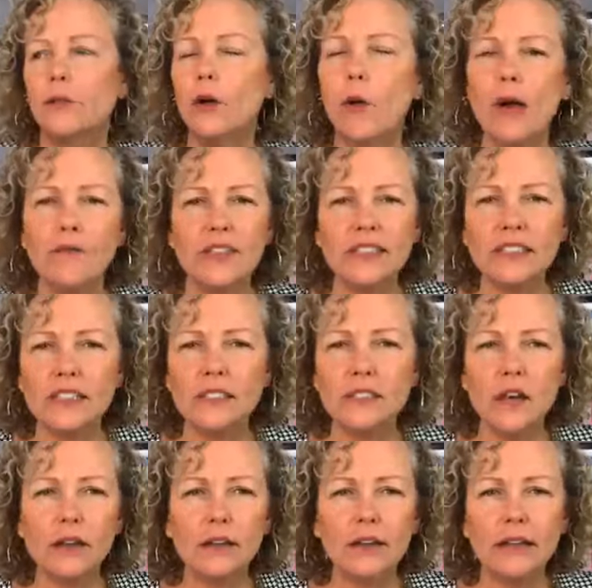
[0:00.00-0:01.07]
No
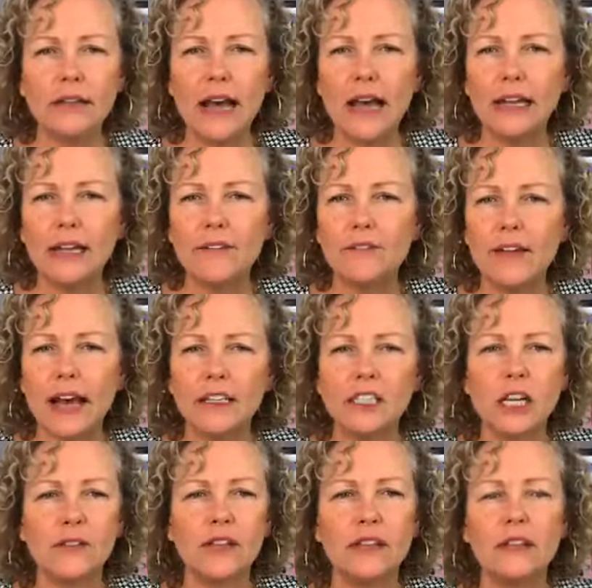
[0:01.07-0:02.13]
emphasis on adding
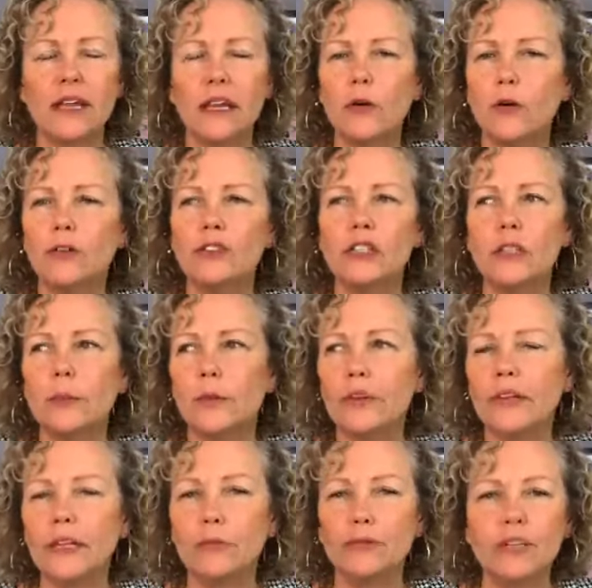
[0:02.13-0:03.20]
fat to everything or
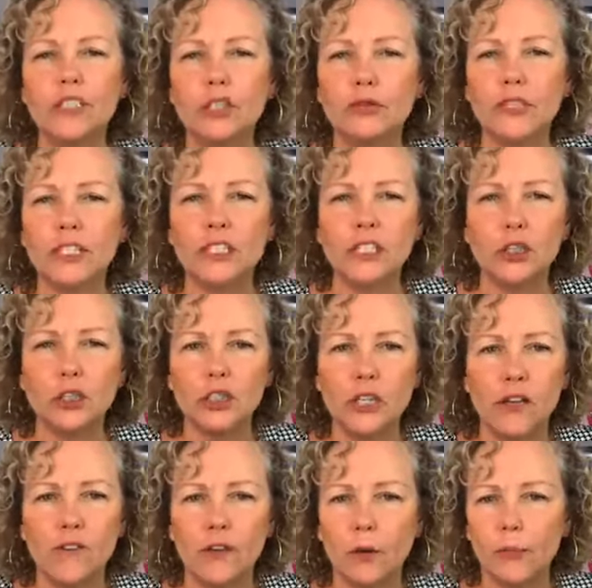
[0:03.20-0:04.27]
deliberately restricting
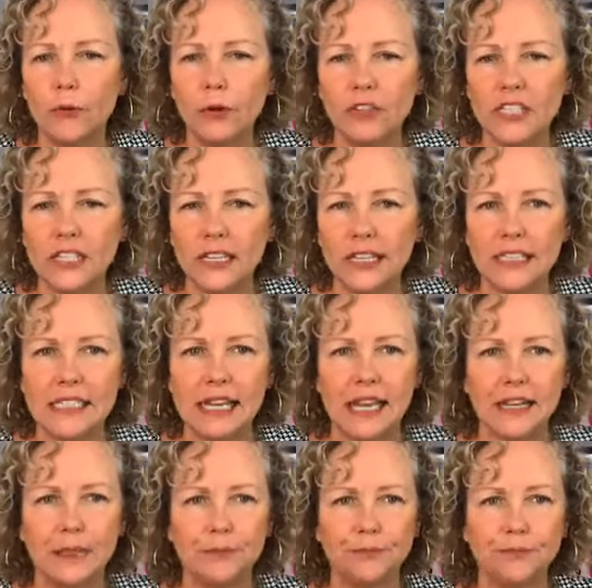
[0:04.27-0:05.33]
yourself on a protein
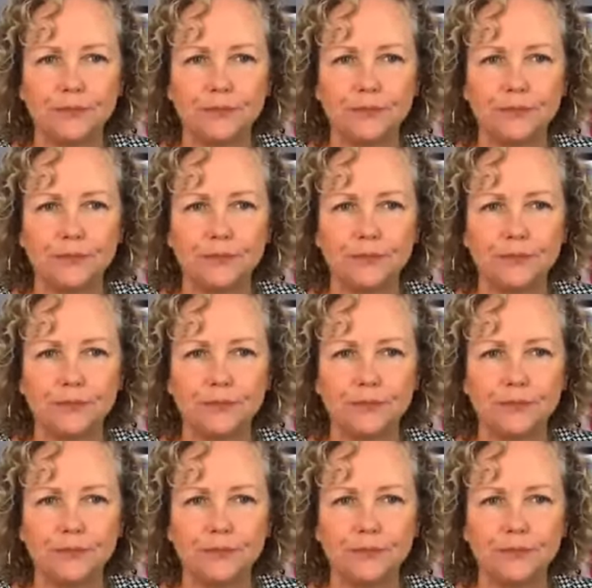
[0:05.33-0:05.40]
intake.